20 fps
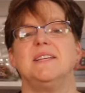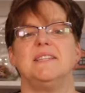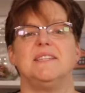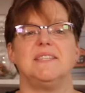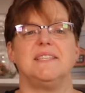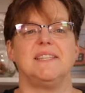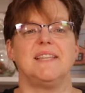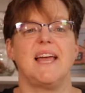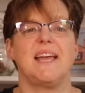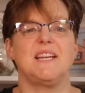
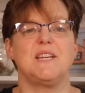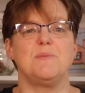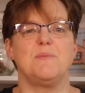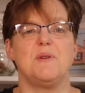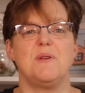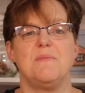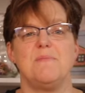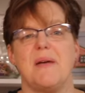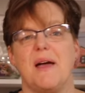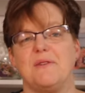
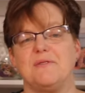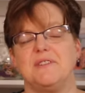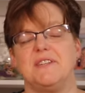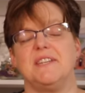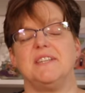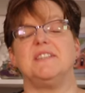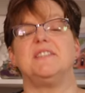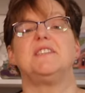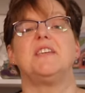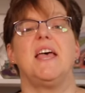Delectable
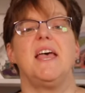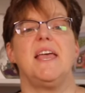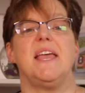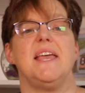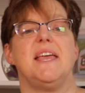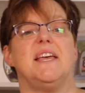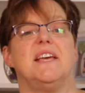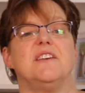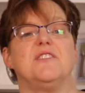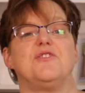Mountains
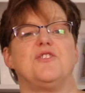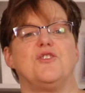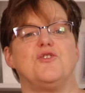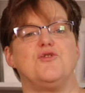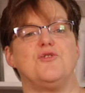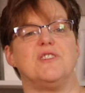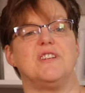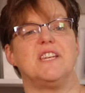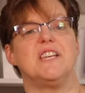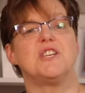is a
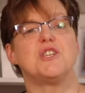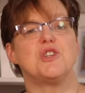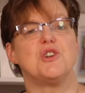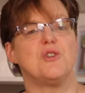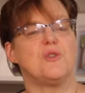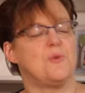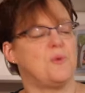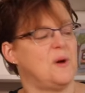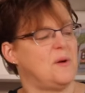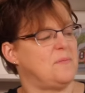
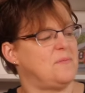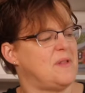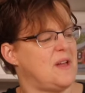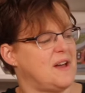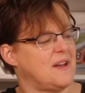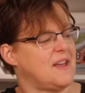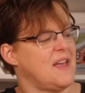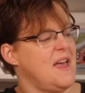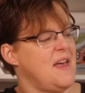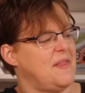traditional quilt
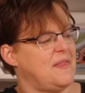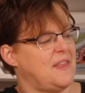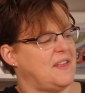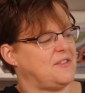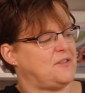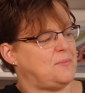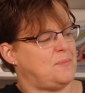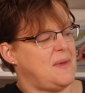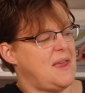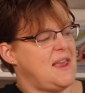block
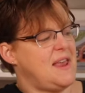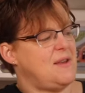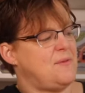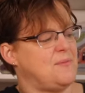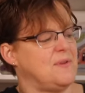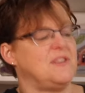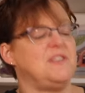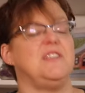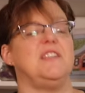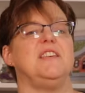that's
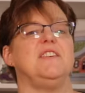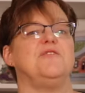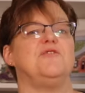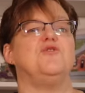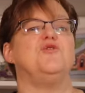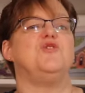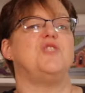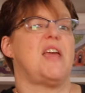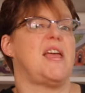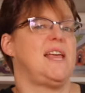made with these
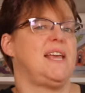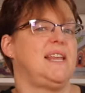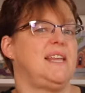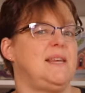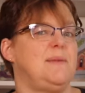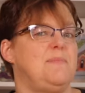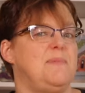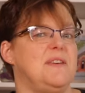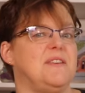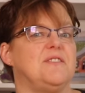
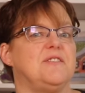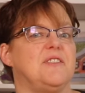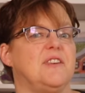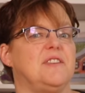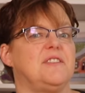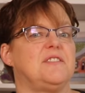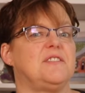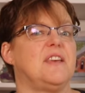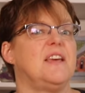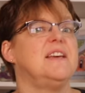jaggedy
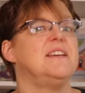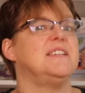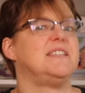pieces.